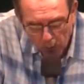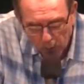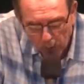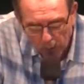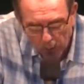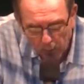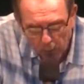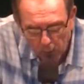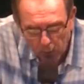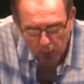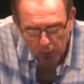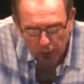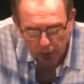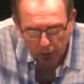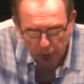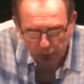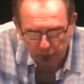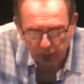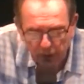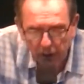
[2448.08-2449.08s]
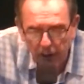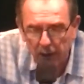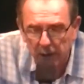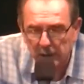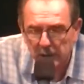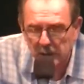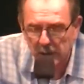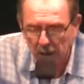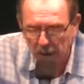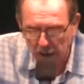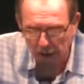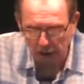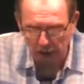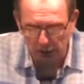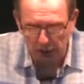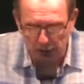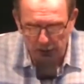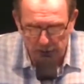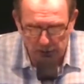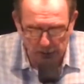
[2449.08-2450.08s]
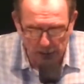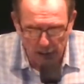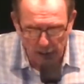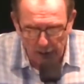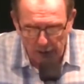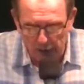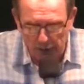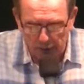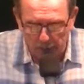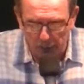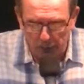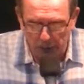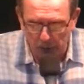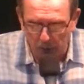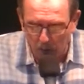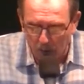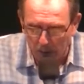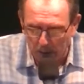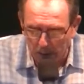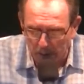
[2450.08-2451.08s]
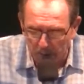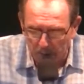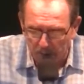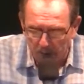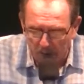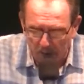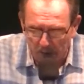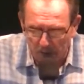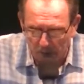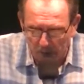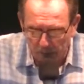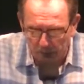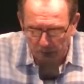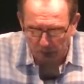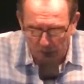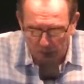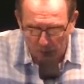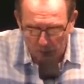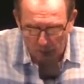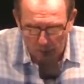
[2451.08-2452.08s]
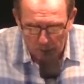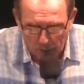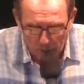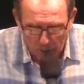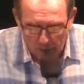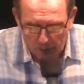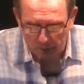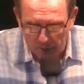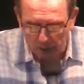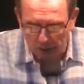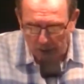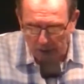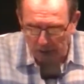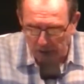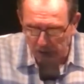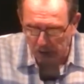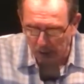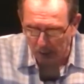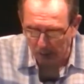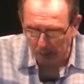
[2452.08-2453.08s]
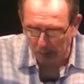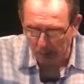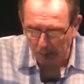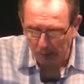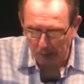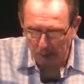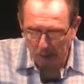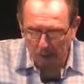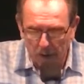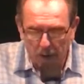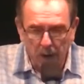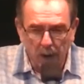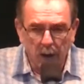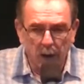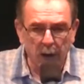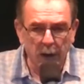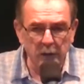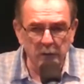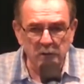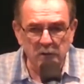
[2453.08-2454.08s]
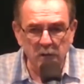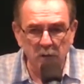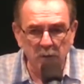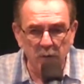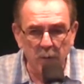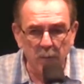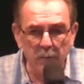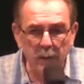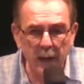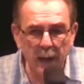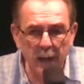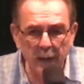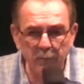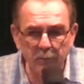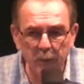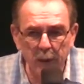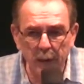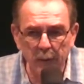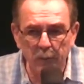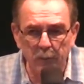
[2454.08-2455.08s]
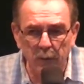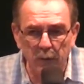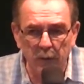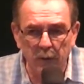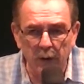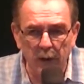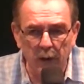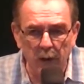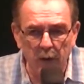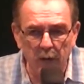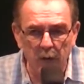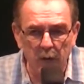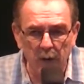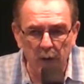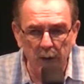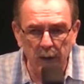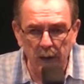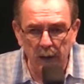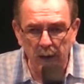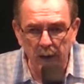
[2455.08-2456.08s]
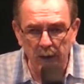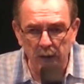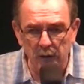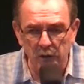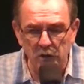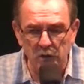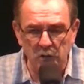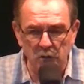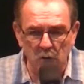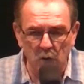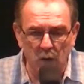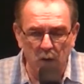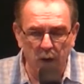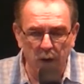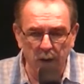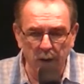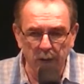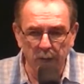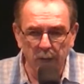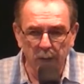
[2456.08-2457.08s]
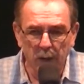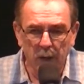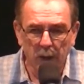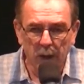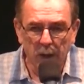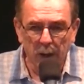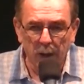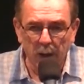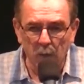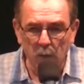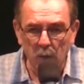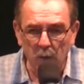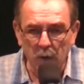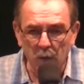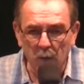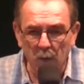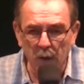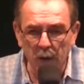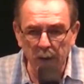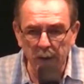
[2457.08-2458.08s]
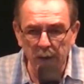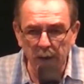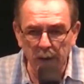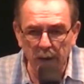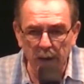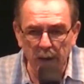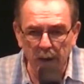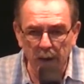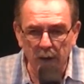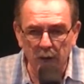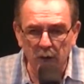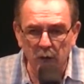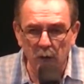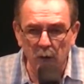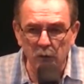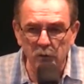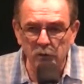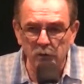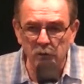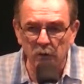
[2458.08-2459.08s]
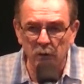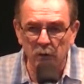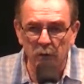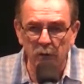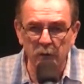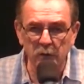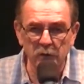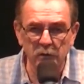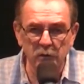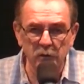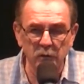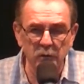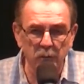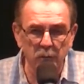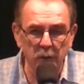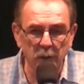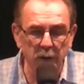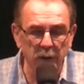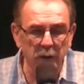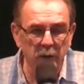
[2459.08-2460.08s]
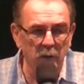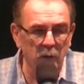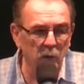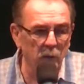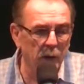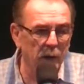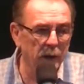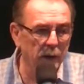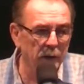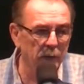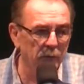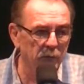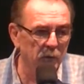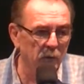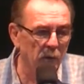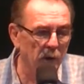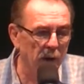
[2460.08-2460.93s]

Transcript: we're we're advancing in this kingdom and we're getting further and further into revelation. And so the bad people are now getting destroyed and we're going to get closer to the millennial reign of